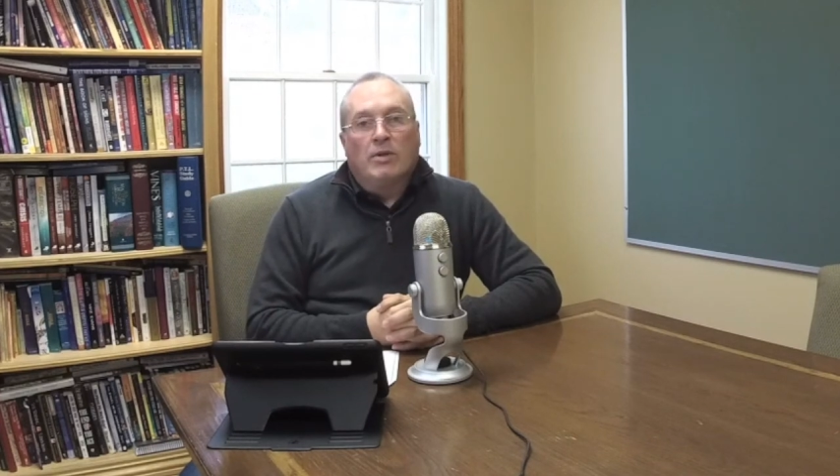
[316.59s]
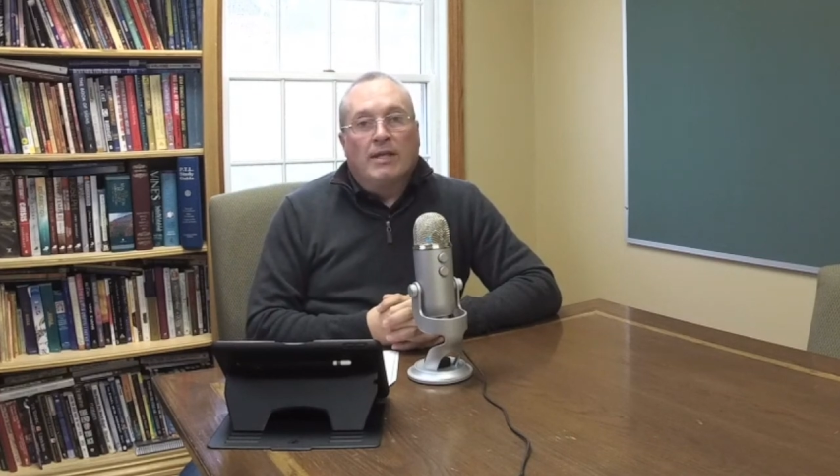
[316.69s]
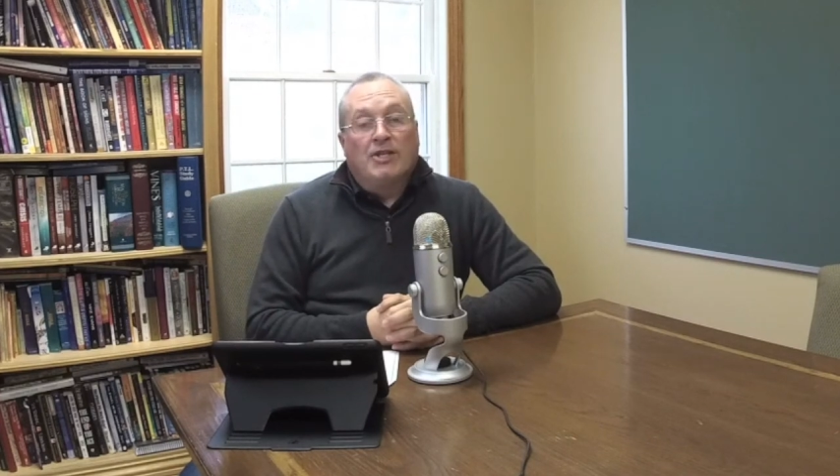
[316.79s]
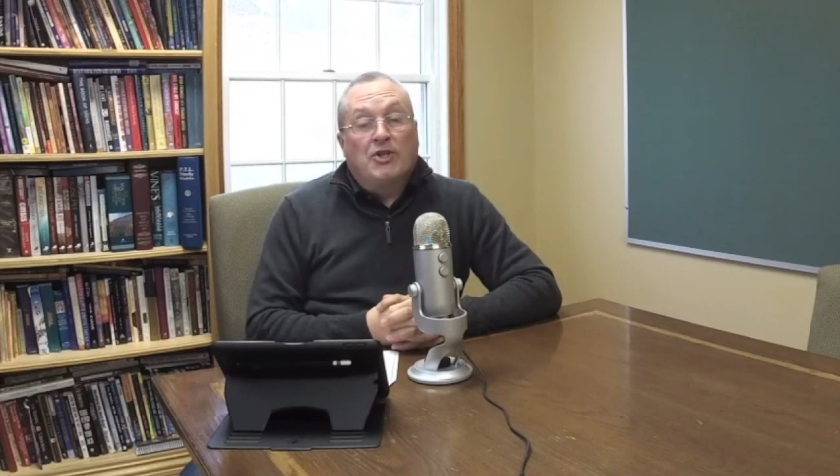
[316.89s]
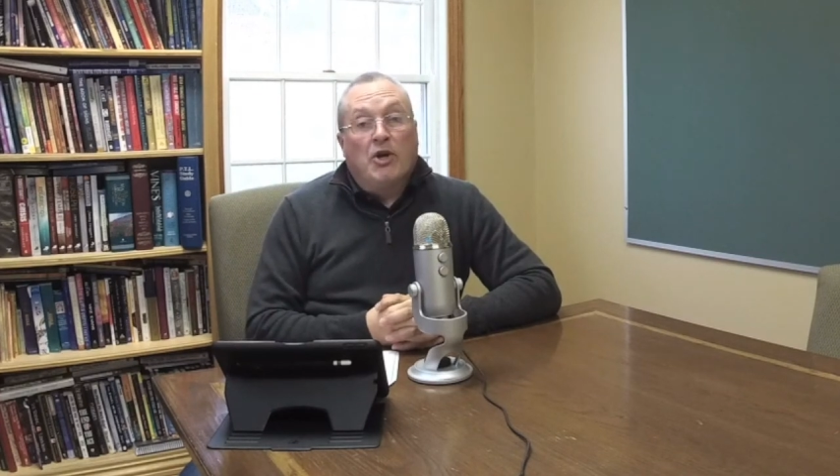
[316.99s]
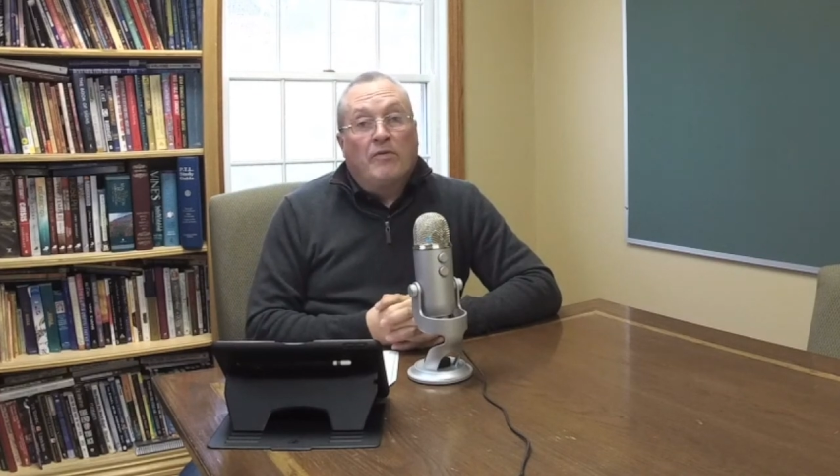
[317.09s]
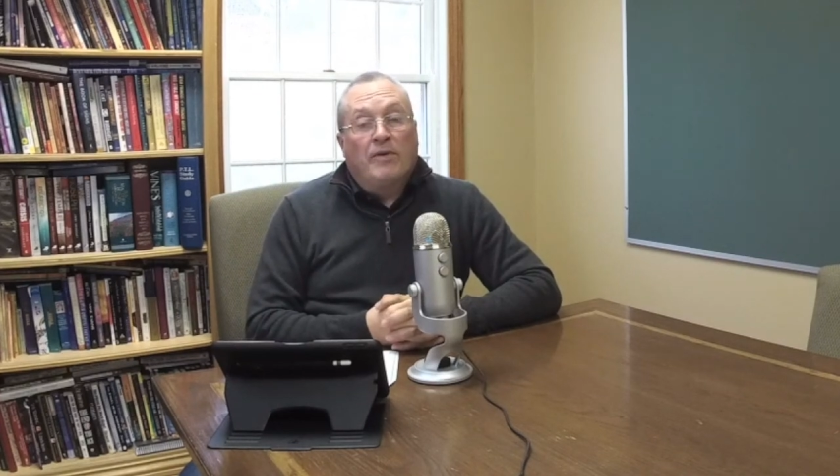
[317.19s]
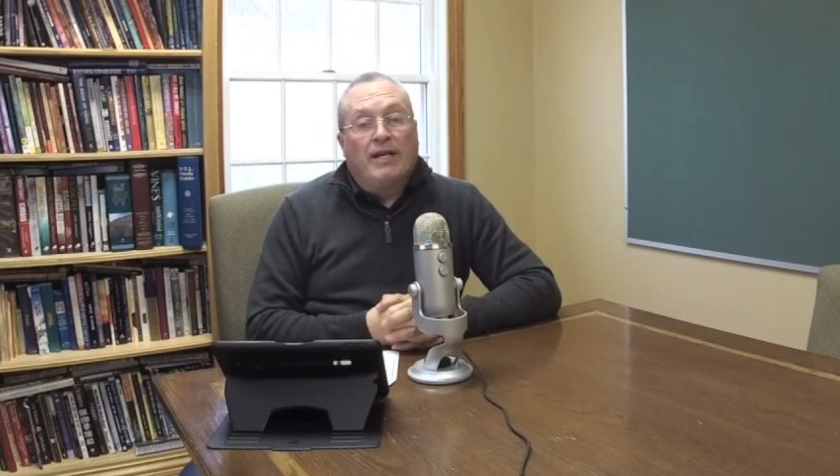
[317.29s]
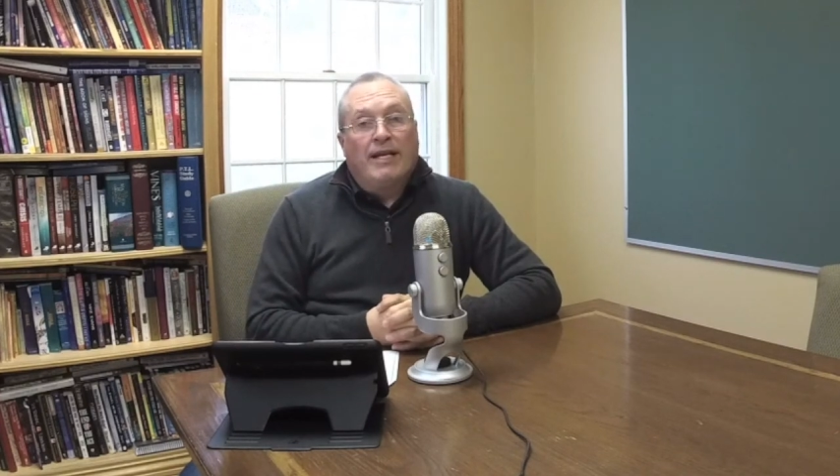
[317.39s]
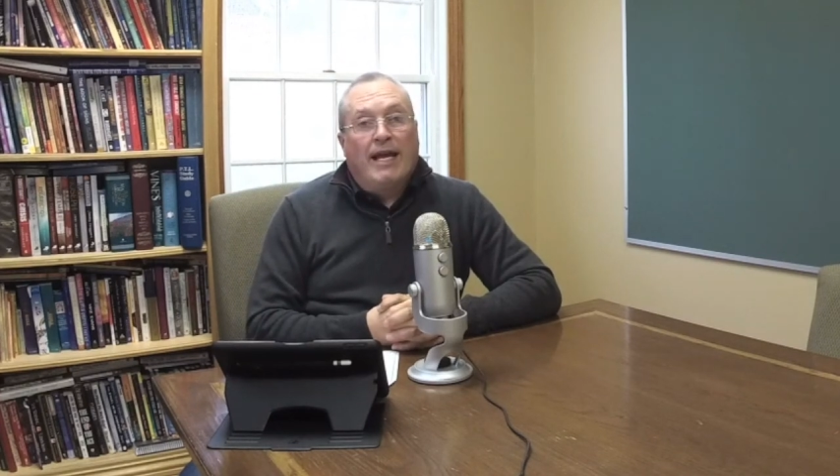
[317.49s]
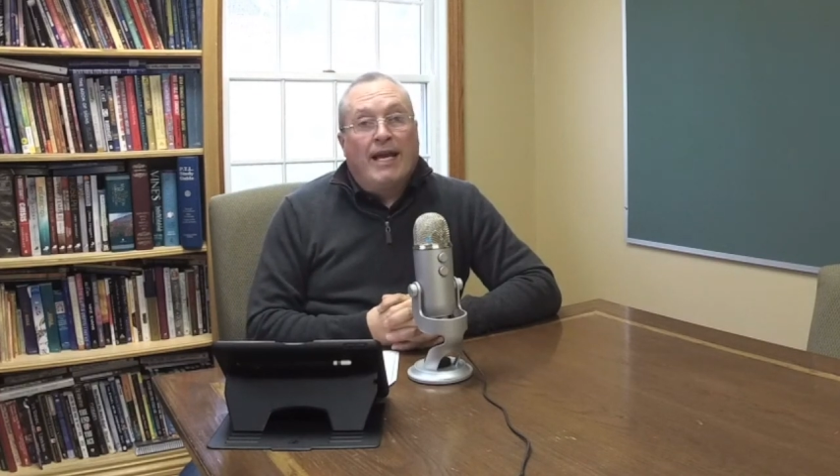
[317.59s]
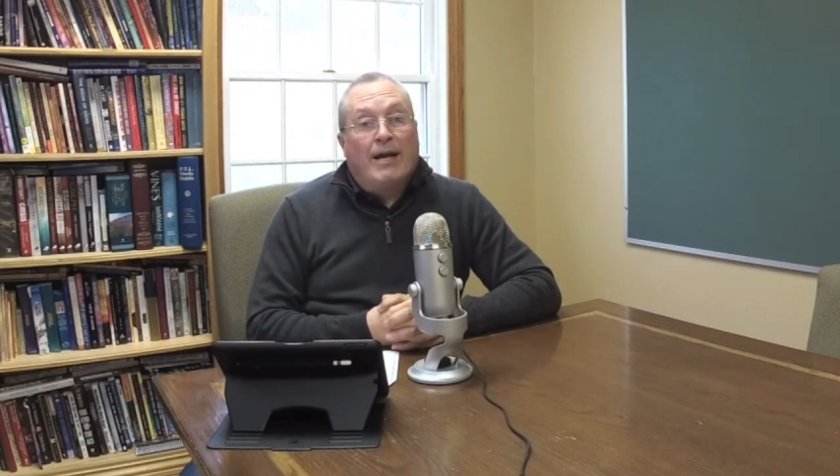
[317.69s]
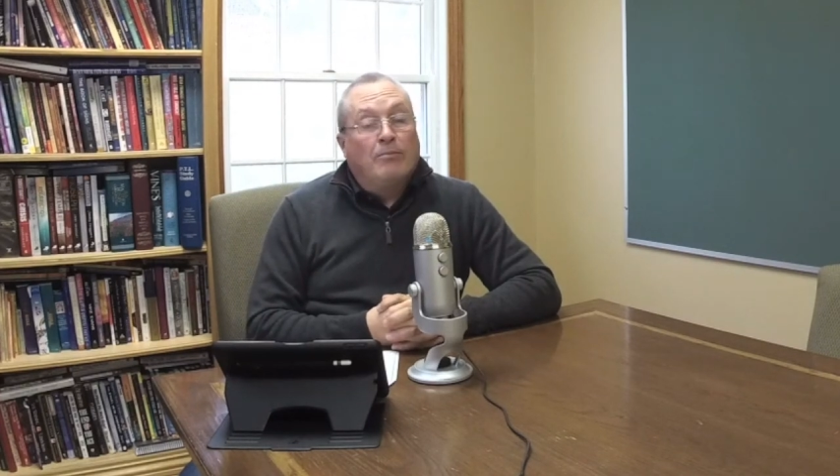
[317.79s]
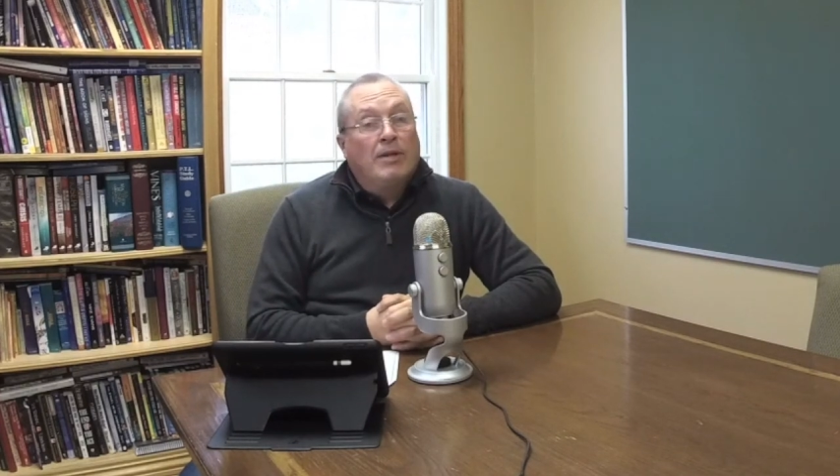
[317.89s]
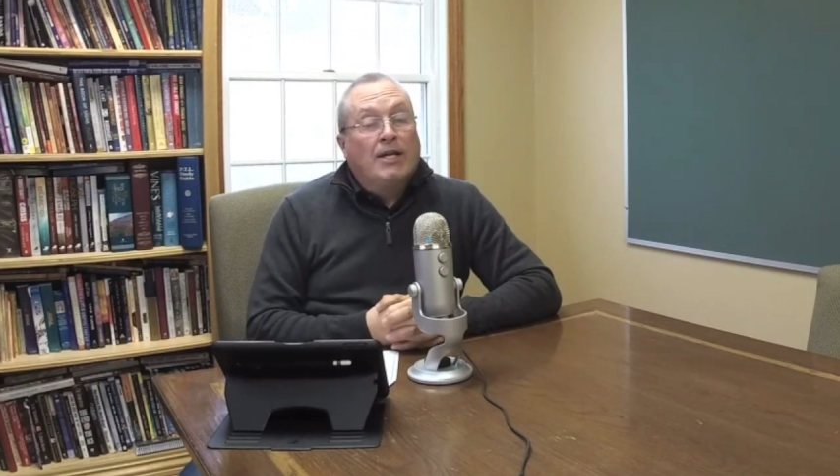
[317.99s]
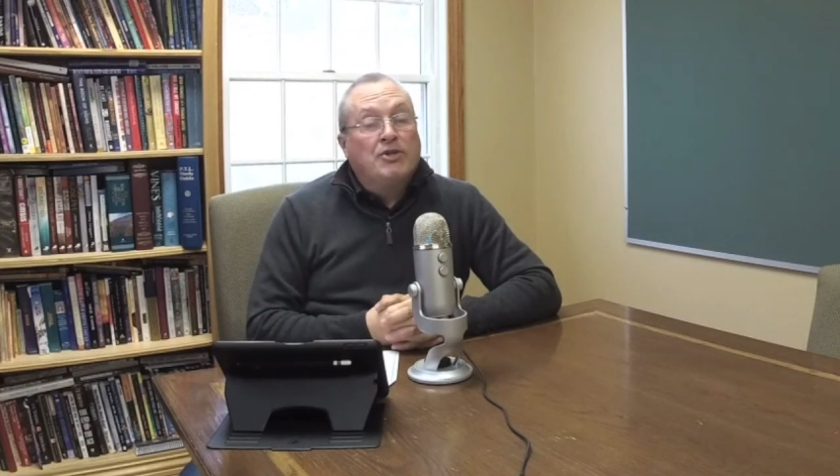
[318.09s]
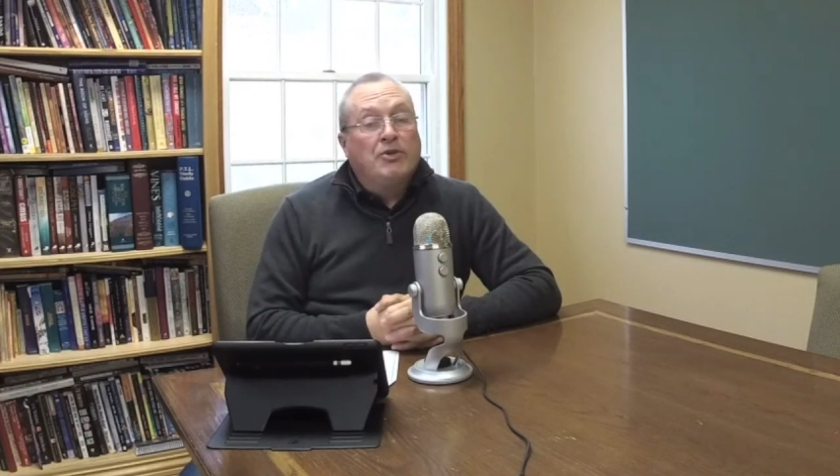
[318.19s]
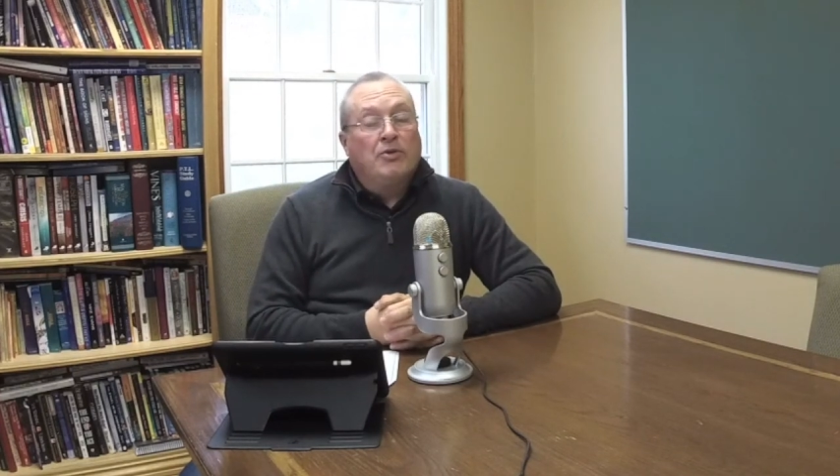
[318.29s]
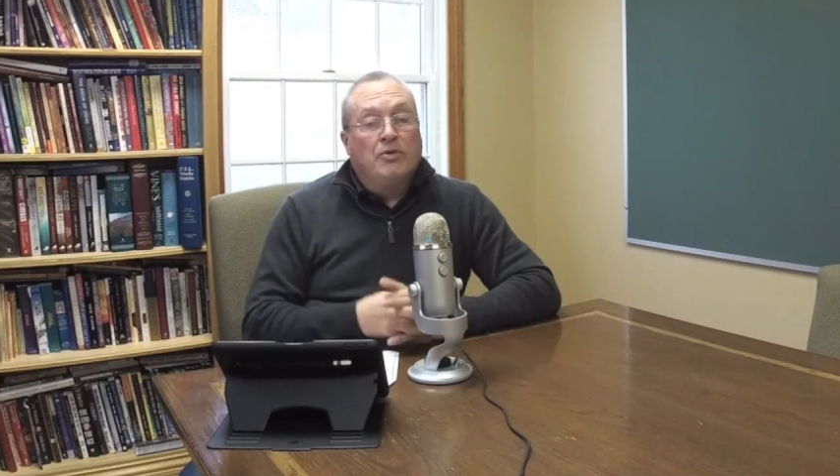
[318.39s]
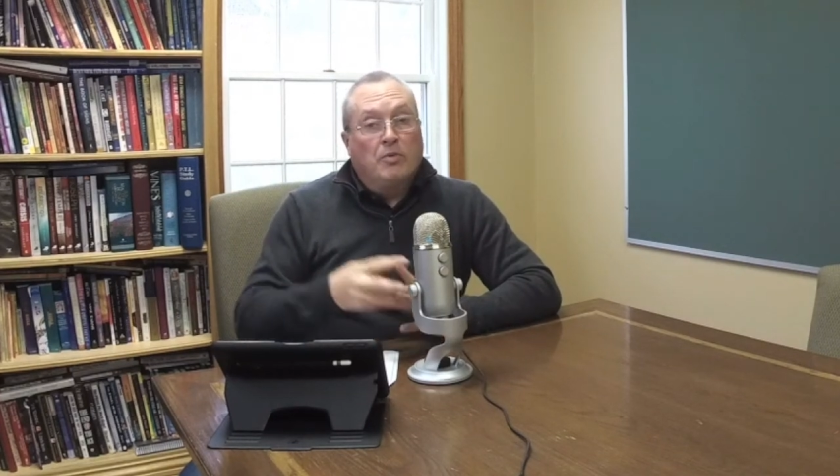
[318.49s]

we'll let you go for today. God bless you.